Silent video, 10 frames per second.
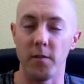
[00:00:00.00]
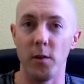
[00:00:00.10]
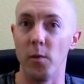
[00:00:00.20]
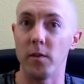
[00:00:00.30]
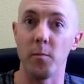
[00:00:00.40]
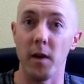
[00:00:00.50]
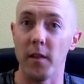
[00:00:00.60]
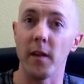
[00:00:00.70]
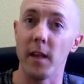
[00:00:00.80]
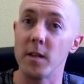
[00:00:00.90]
You don't want somebody to
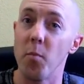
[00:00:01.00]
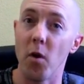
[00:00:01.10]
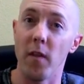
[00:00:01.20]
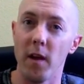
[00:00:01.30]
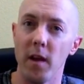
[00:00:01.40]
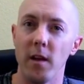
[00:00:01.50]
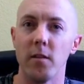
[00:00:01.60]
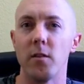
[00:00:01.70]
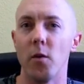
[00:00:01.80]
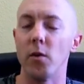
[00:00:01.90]
think that's part of the hand.
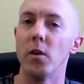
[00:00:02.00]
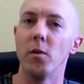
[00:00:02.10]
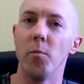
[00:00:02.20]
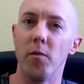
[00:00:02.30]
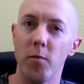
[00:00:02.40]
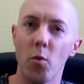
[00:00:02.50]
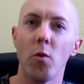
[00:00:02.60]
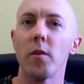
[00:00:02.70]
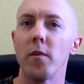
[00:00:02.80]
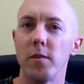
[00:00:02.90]
So
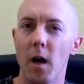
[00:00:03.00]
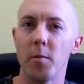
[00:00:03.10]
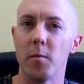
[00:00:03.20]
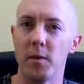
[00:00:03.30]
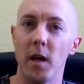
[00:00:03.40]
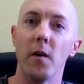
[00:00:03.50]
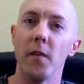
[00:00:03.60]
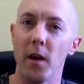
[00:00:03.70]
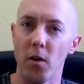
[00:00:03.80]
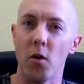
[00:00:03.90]
before the flop comes out,
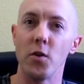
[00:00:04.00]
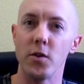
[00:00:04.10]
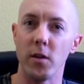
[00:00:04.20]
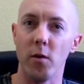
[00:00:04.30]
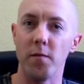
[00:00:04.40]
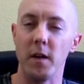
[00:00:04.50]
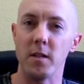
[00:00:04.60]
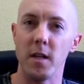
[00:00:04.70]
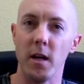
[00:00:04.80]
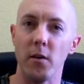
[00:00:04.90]
that card should go
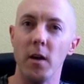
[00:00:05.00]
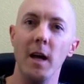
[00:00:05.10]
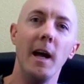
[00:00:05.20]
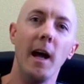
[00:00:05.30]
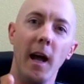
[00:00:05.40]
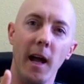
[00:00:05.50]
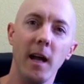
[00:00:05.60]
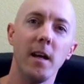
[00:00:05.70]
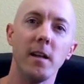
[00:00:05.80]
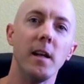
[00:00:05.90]
face down,
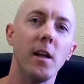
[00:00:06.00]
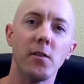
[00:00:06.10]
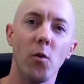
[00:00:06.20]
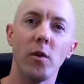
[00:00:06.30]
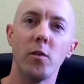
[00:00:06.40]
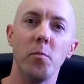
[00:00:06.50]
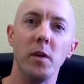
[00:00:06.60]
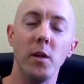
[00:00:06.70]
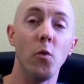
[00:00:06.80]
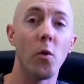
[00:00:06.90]
and it is going to
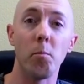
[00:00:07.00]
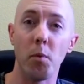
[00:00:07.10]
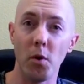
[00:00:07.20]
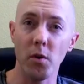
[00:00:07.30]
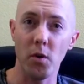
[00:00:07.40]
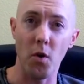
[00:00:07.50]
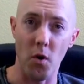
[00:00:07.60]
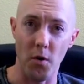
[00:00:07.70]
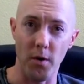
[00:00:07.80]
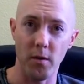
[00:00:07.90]
be your burn
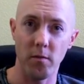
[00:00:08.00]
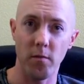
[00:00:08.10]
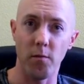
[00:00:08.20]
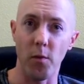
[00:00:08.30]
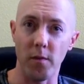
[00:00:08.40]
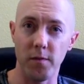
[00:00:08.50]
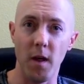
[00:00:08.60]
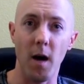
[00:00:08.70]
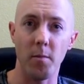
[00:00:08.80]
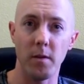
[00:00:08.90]
card for the
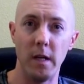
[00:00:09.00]
flop.